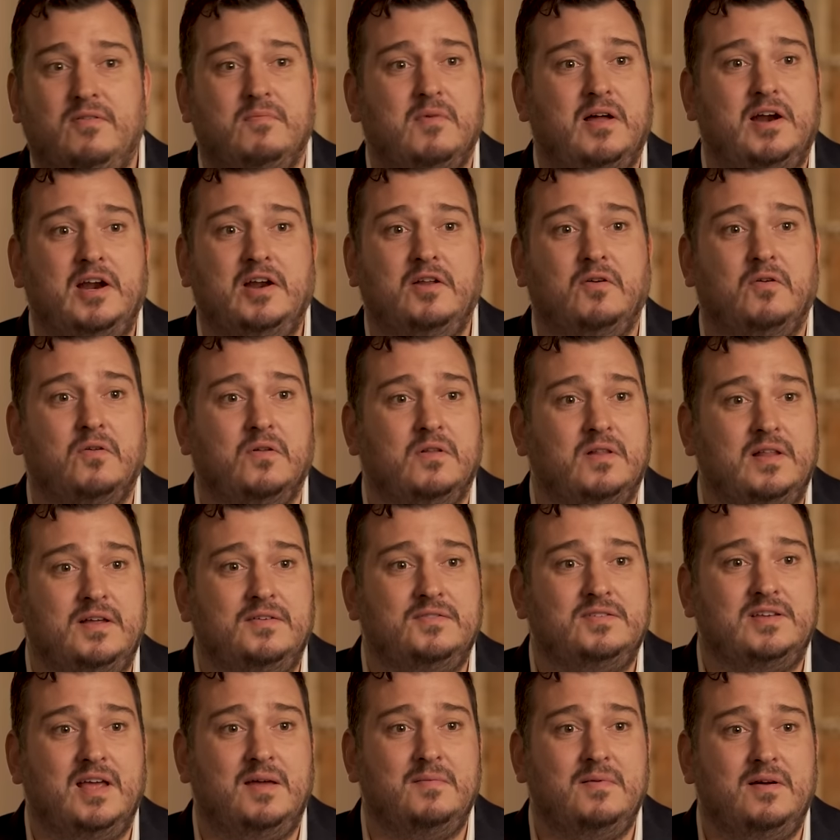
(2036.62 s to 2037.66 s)
the money to go to a
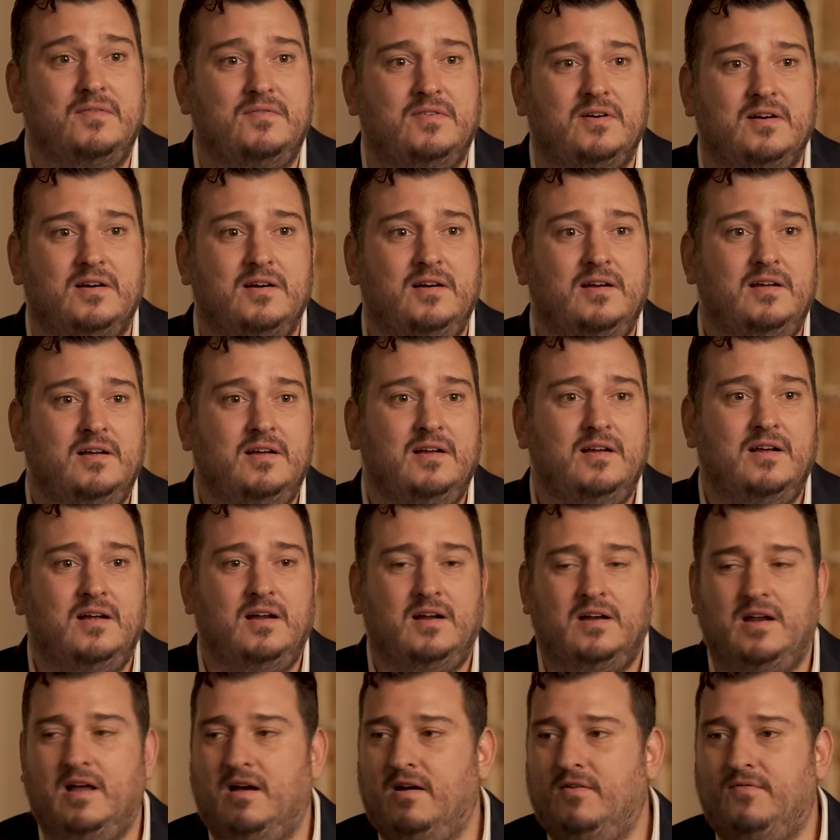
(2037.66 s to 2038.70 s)
Leafs game ever.
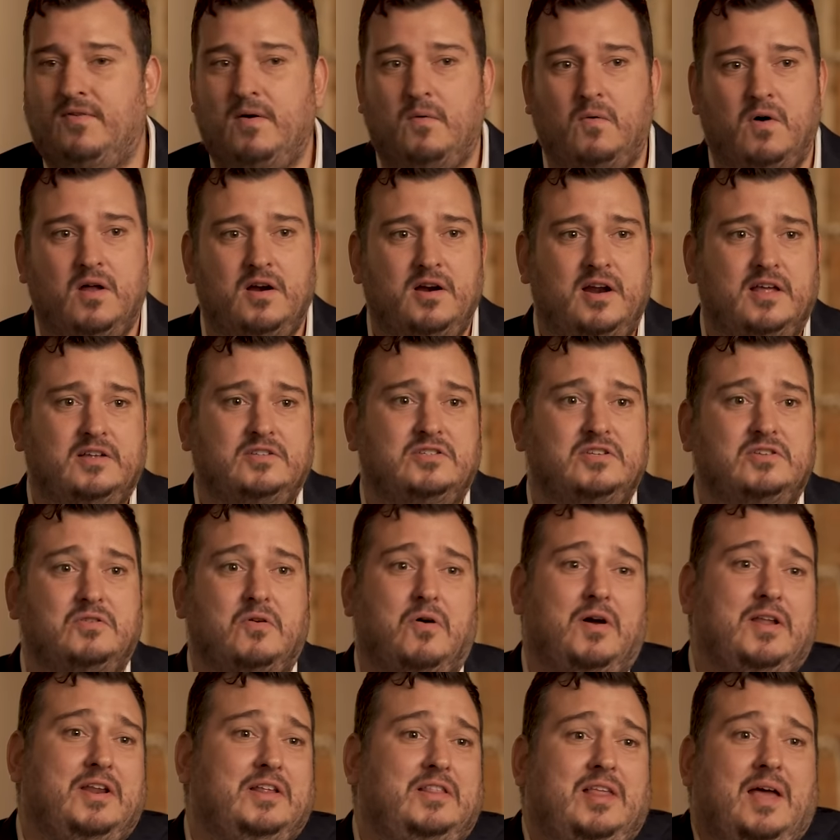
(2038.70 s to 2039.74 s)
Now, if I wanted, I'd just go
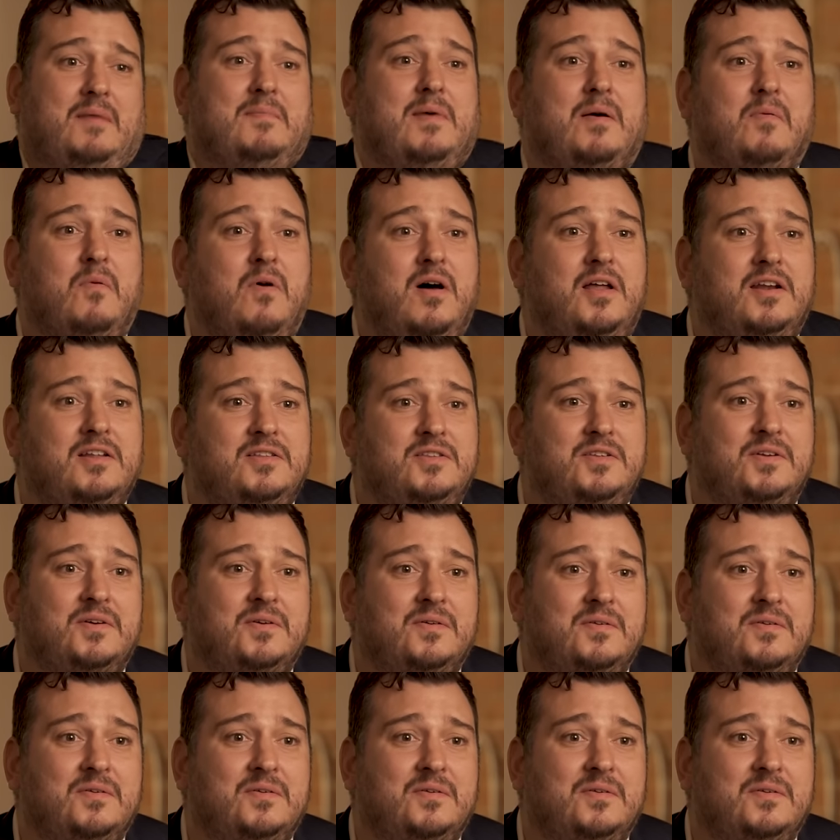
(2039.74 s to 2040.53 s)
anytime I wanted to.